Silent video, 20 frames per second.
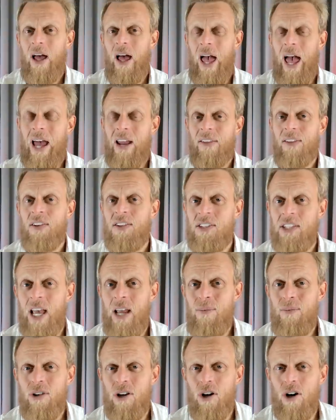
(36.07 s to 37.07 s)
And at the
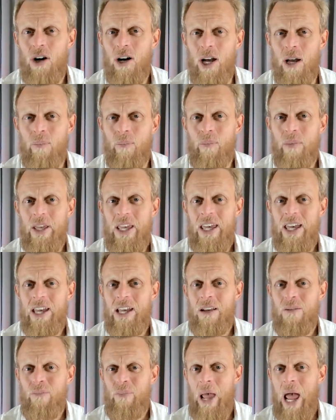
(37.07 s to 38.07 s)
same time, it
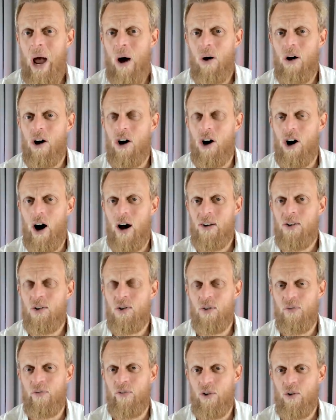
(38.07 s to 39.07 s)
can power
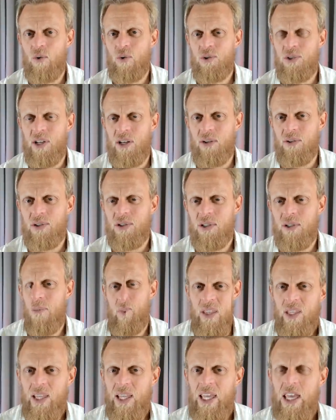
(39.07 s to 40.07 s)
hydrogen fuel cells.
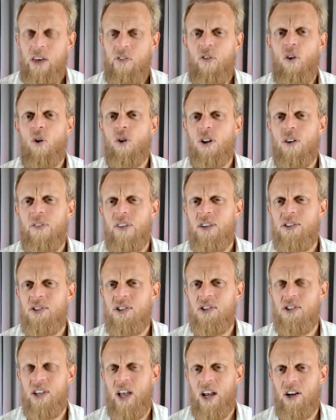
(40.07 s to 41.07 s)
If all of this
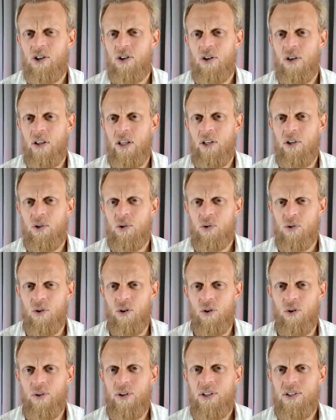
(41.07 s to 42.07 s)
is actually
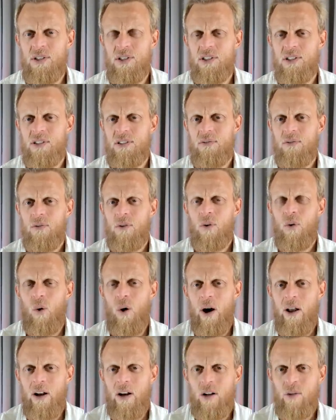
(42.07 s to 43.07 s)
true, this is
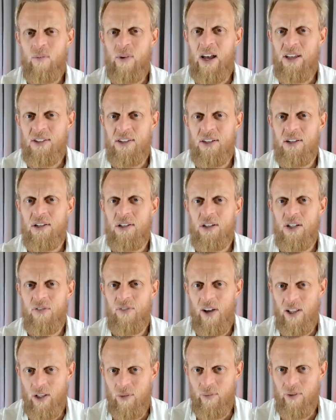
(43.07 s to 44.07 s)
quite an amazing
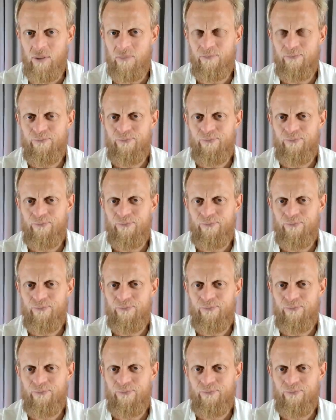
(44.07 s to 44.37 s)
development.